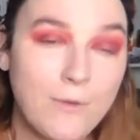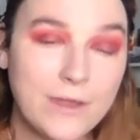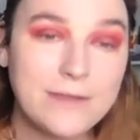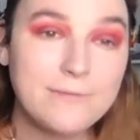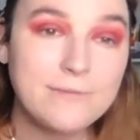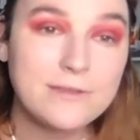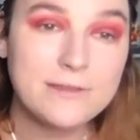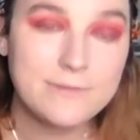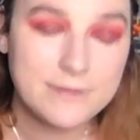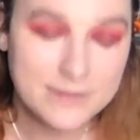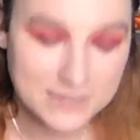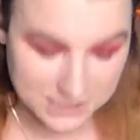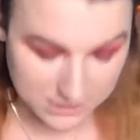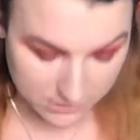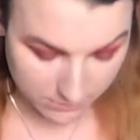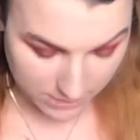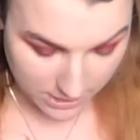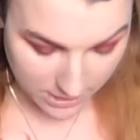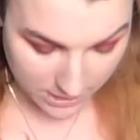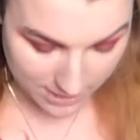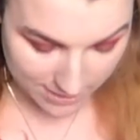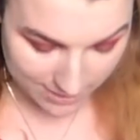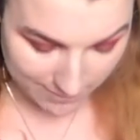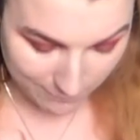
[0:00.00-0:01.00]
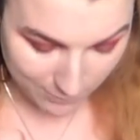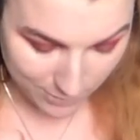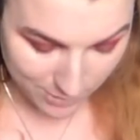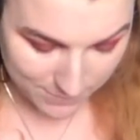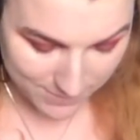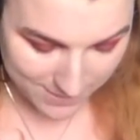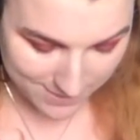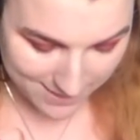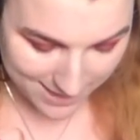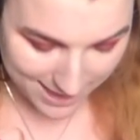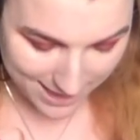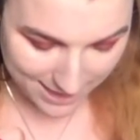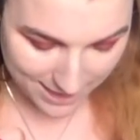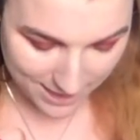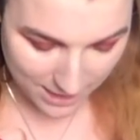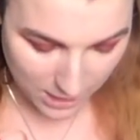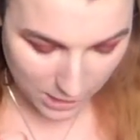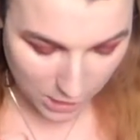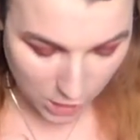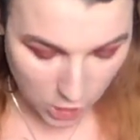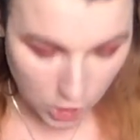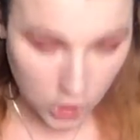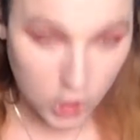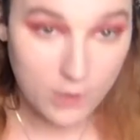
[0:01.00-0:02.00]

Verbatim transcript: I'm going to be doing is I'm going to be taking